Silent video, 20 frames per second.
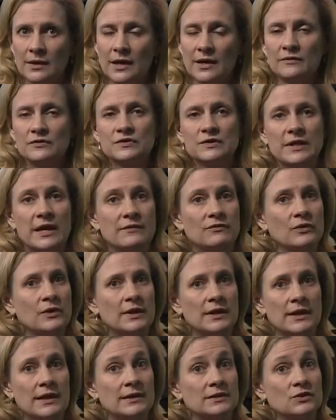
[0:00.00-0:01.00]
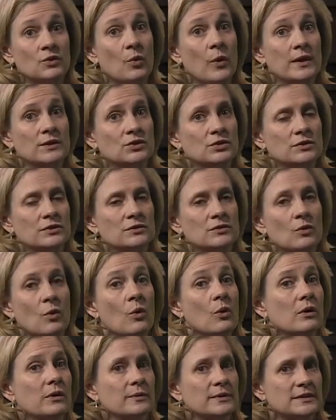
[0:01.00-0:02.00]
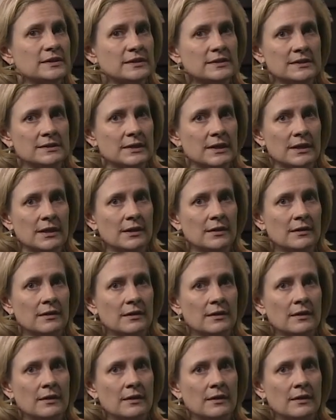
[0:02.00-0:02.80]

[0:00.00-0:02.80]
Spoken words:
if slavery is questioned or resisted.